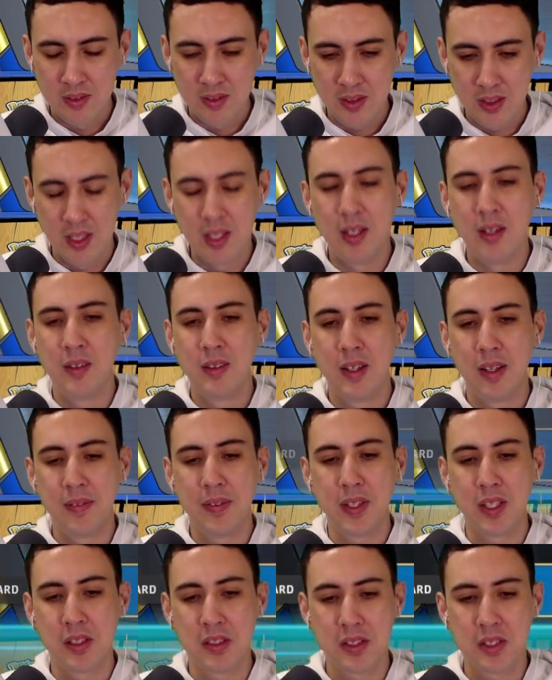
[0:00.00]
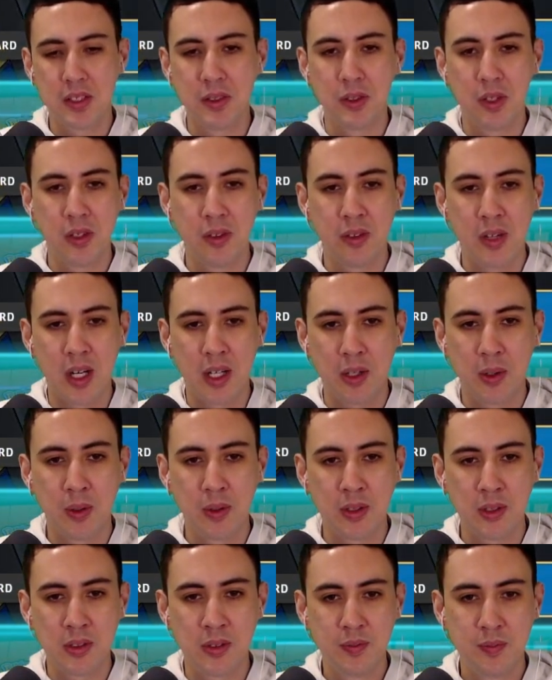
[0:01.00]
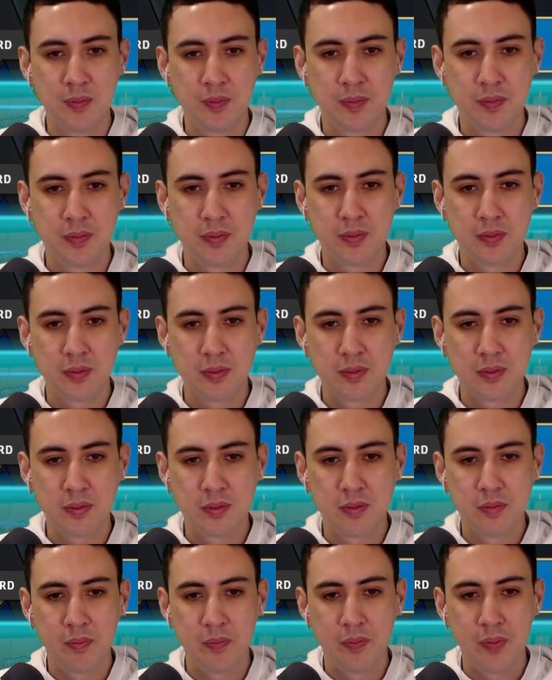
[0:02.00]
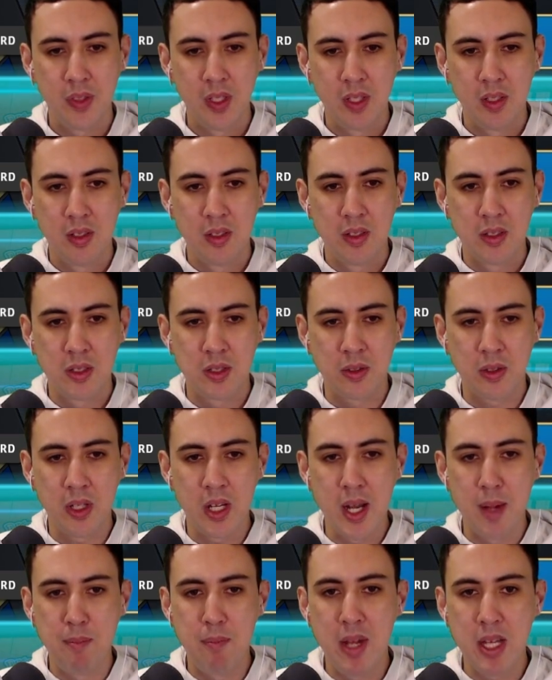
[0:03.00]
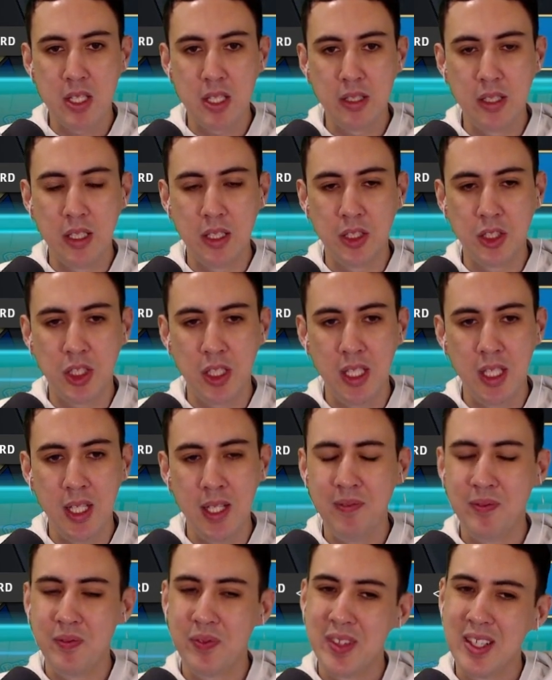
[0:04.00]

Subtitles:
Yeah, I think that's still the right call. So we got our Metal Energy.